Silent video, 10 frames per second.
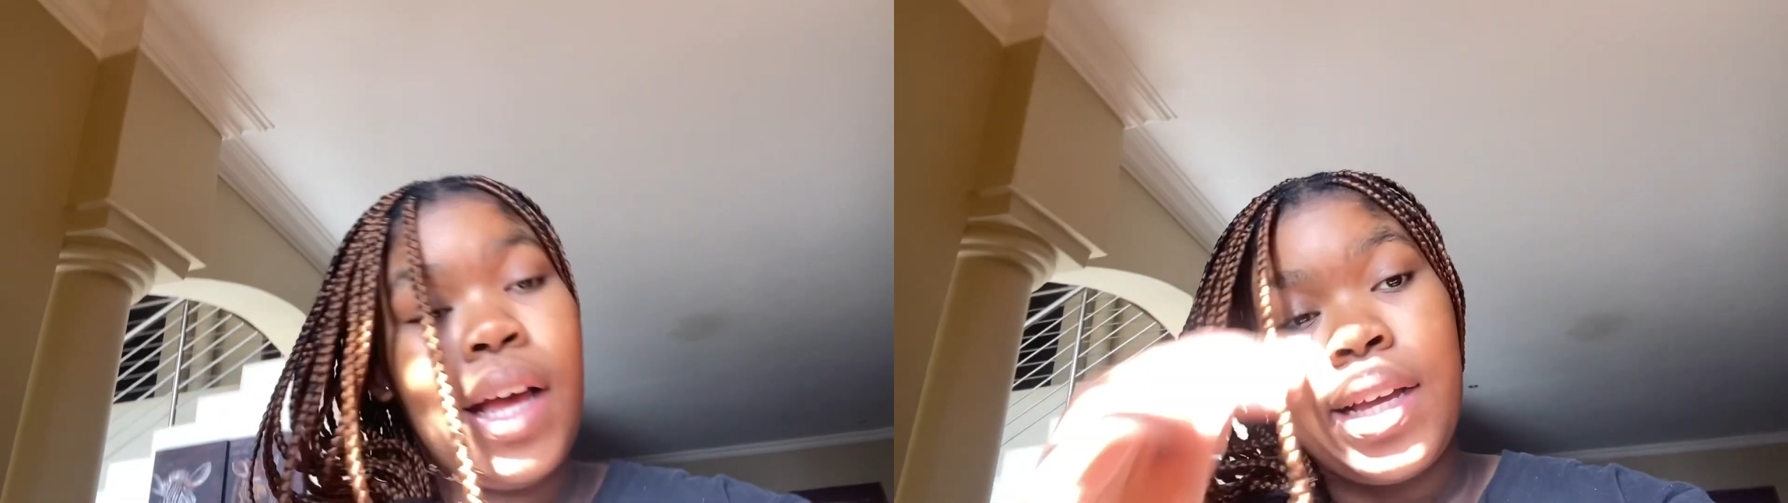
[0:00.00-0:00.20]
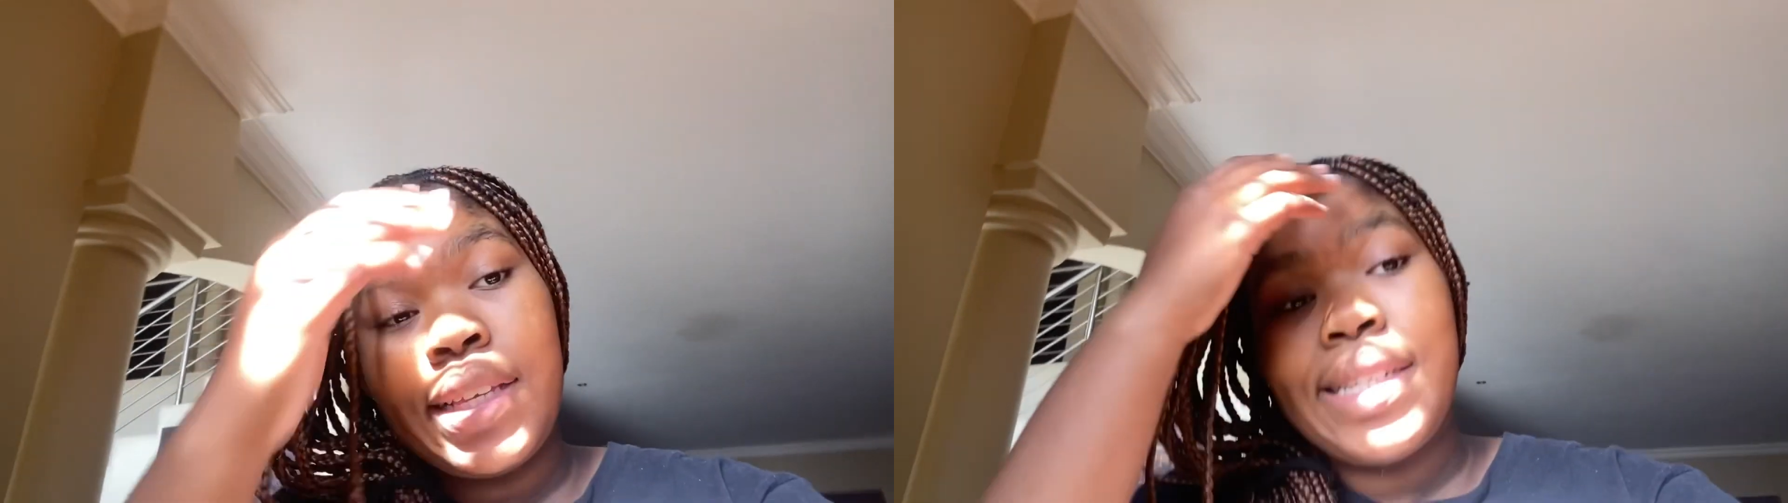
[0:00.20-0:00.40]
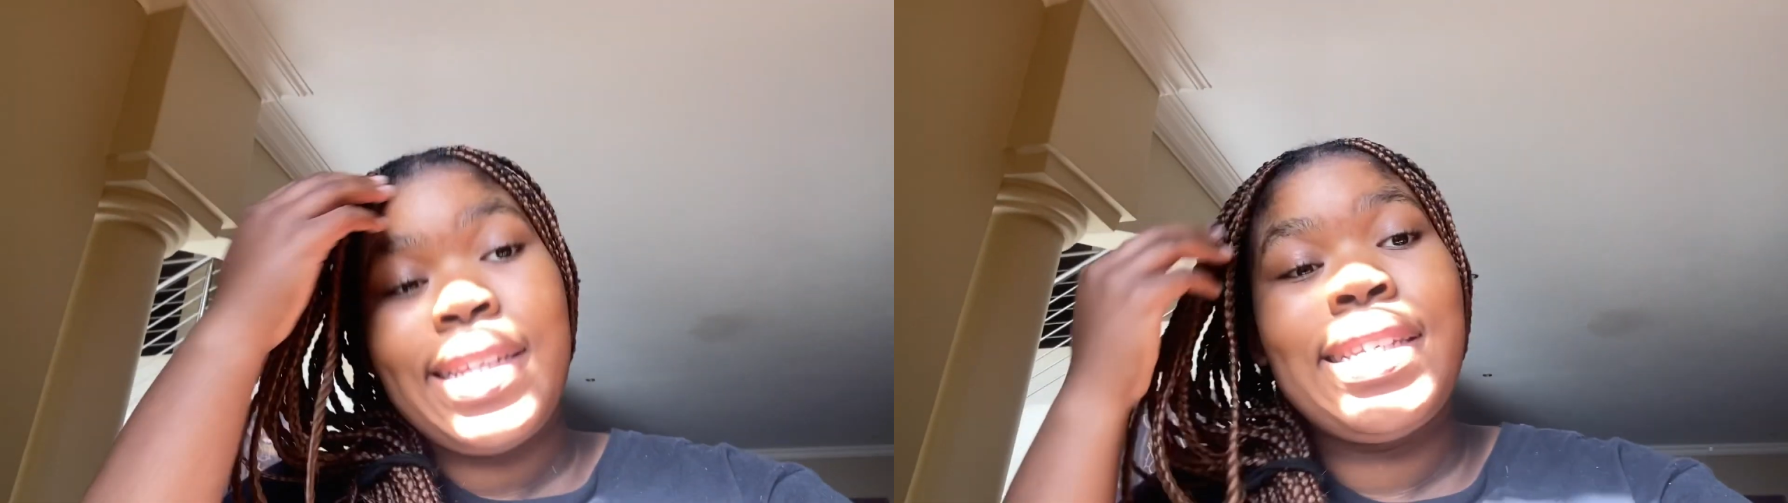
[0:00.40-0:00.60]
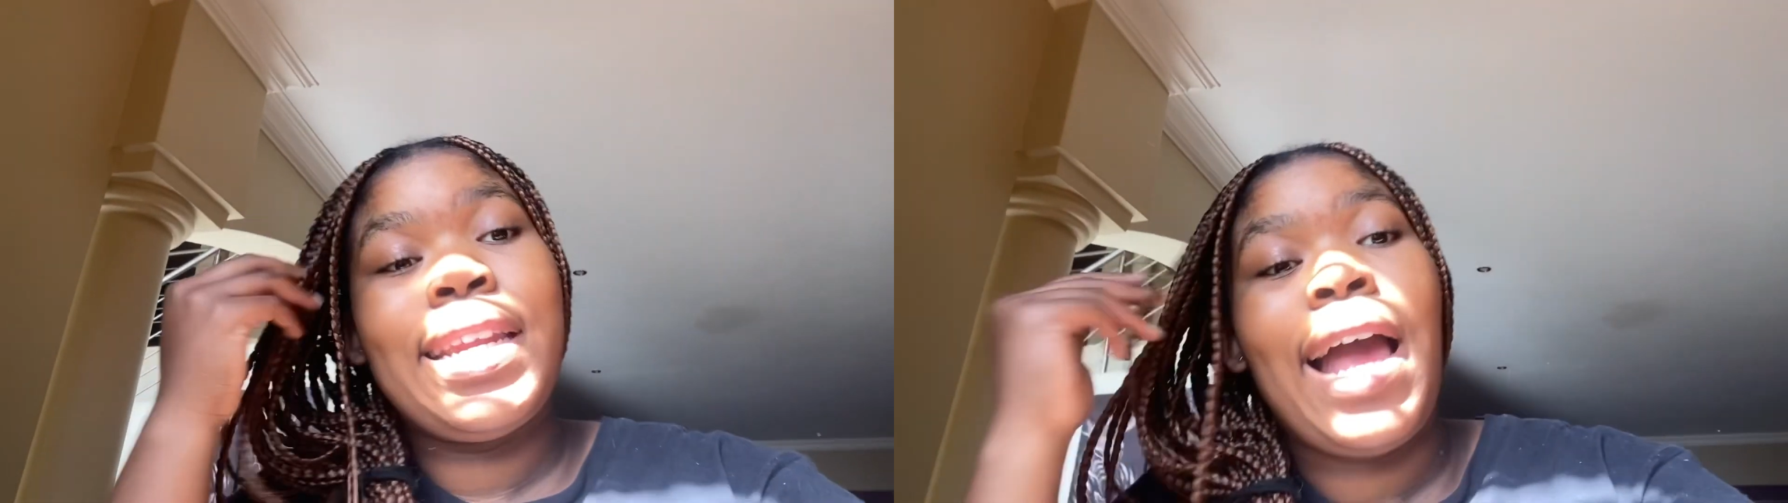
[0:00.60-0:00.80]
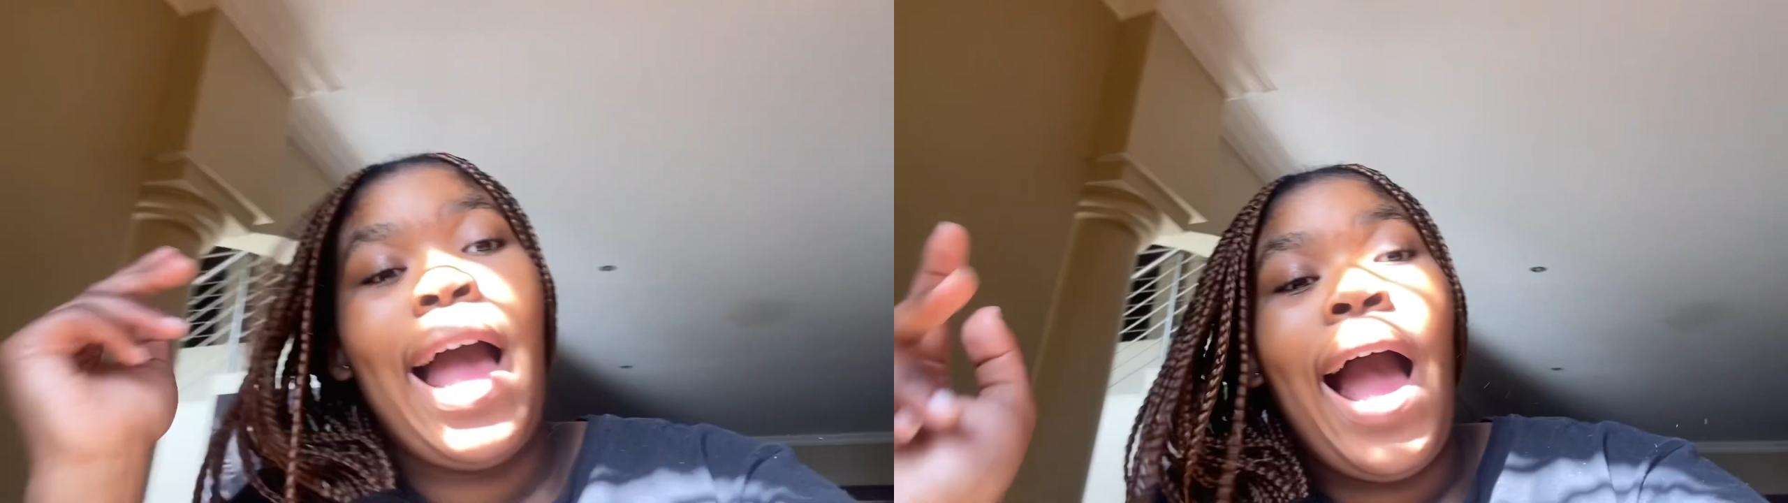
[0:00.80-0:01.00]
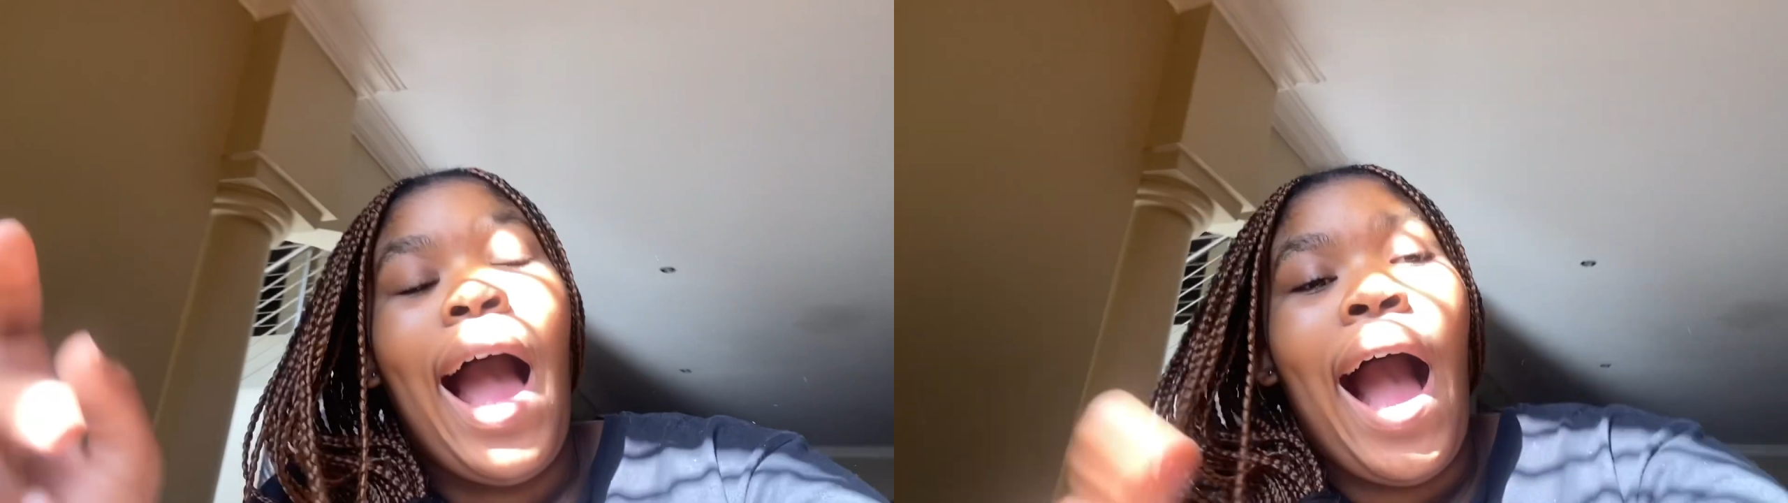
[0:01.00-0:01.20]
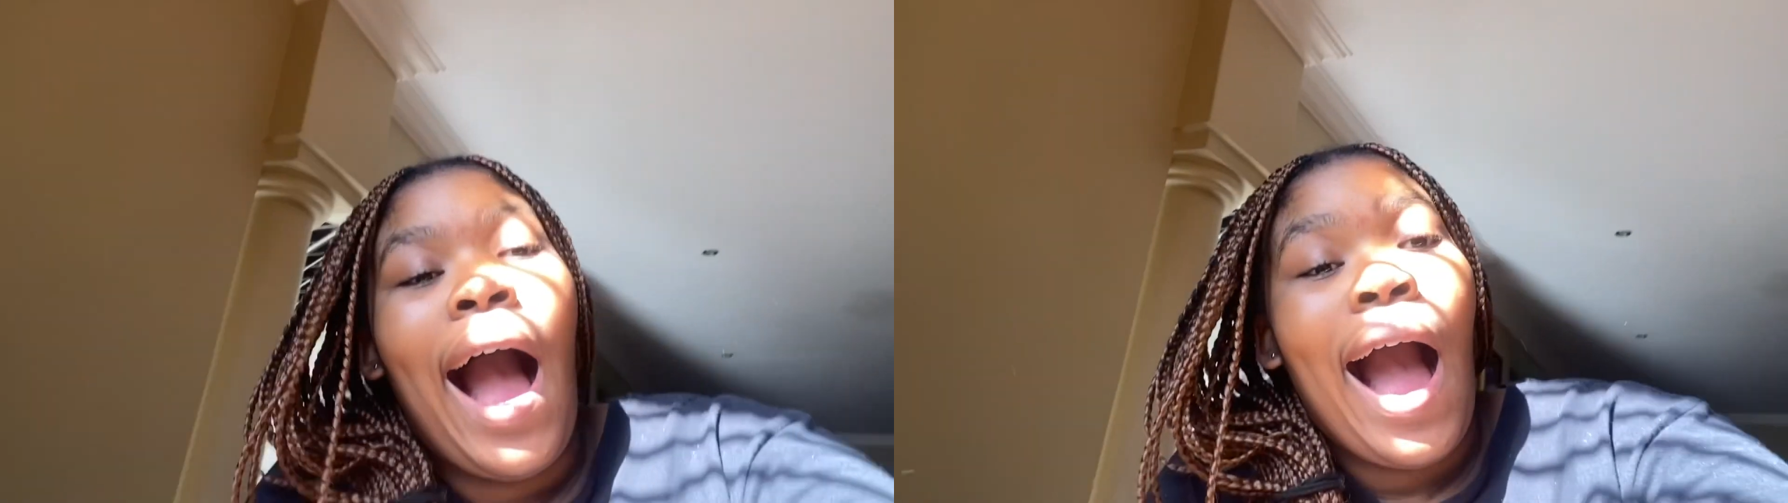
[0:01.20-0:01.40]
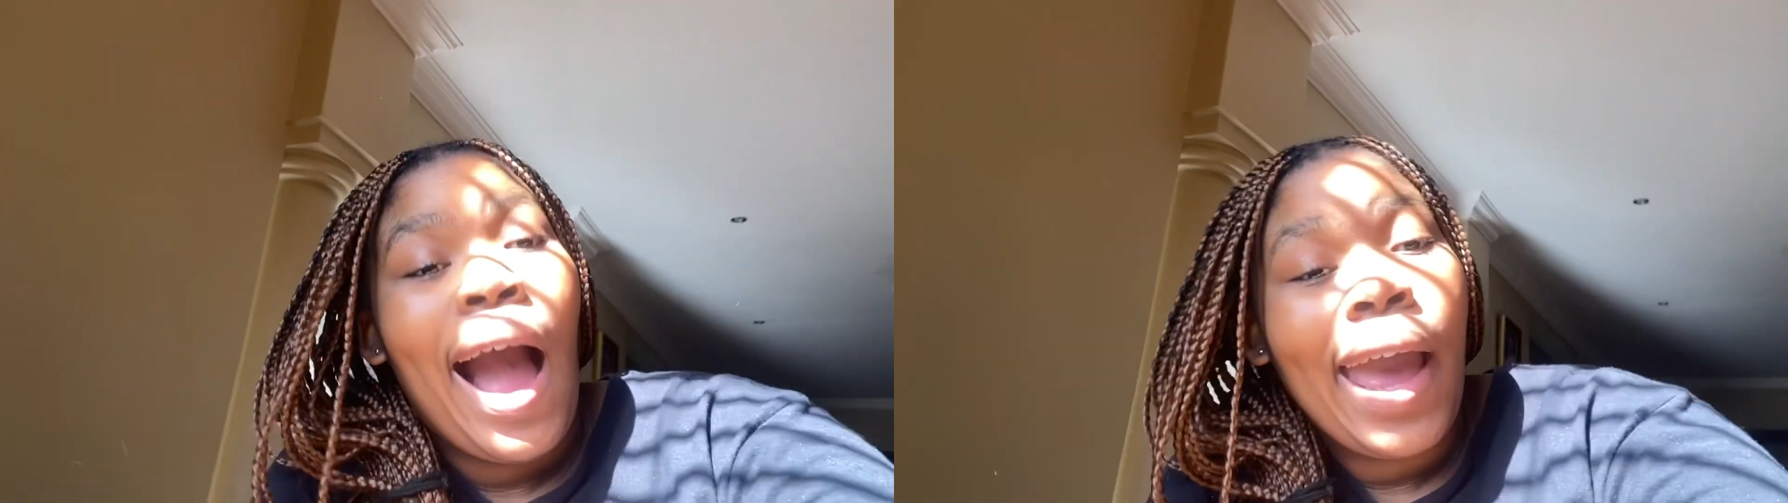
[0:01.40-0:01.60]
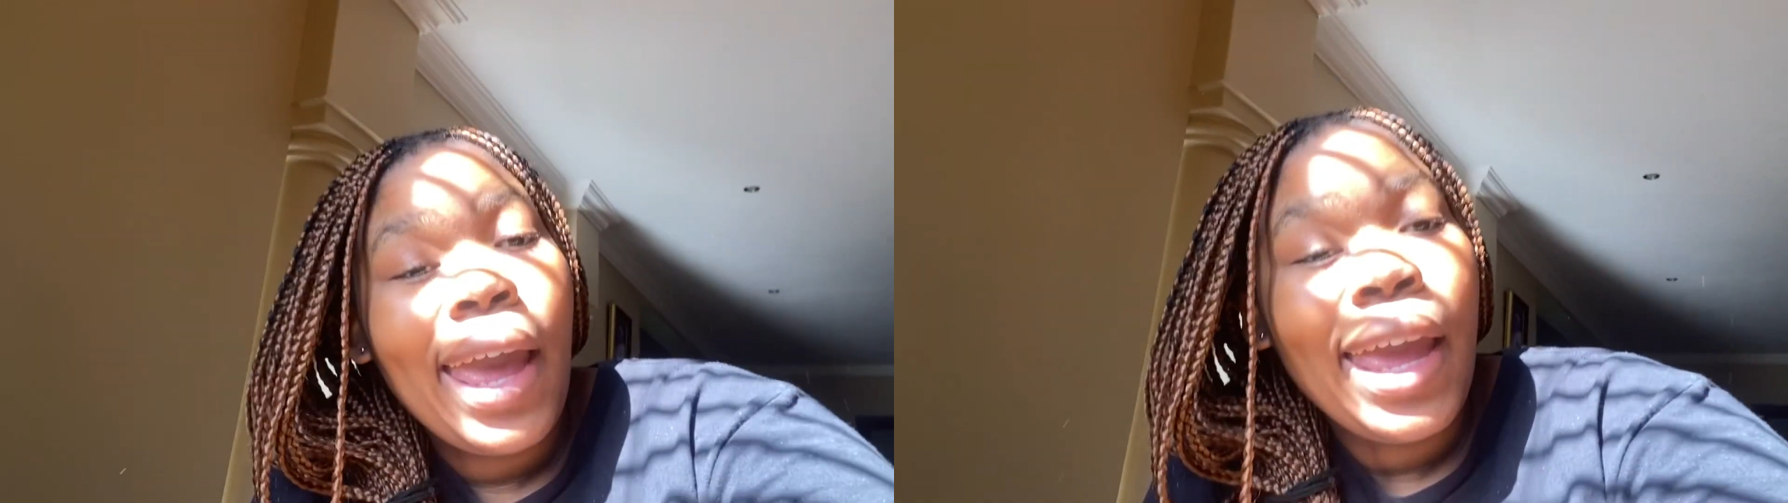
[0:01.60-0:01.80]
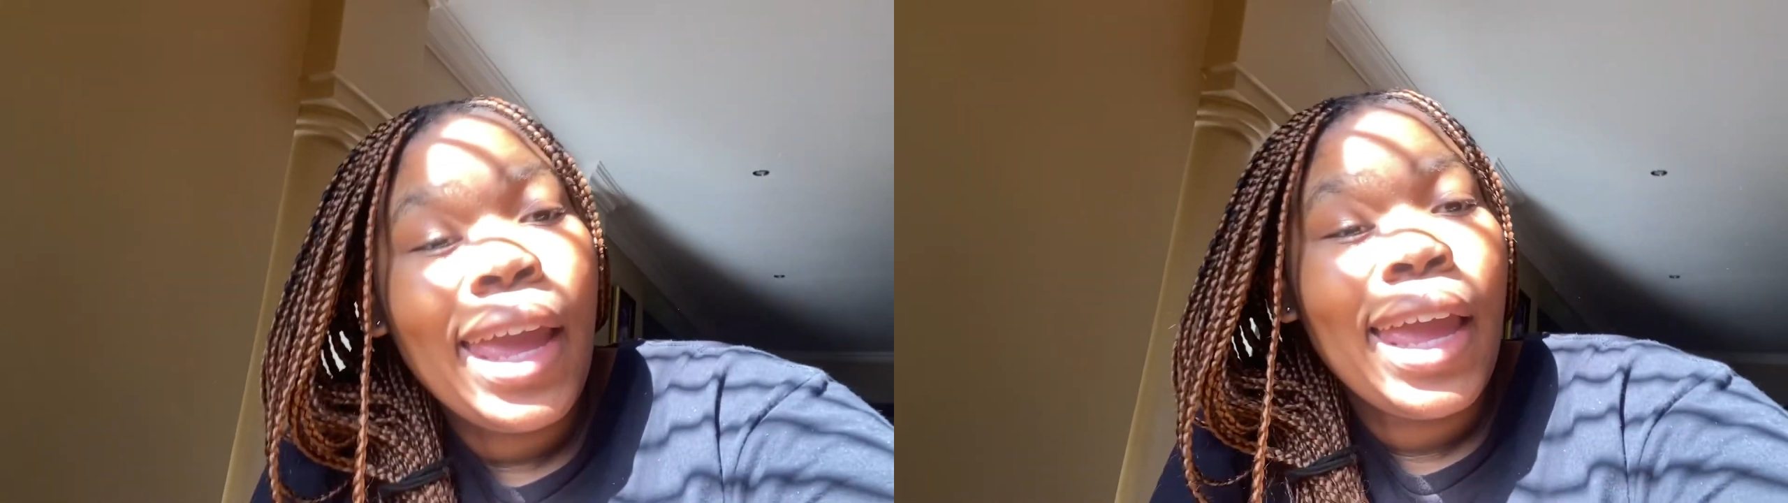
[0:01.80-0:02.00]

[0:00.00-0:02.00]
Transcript: Because listen, I,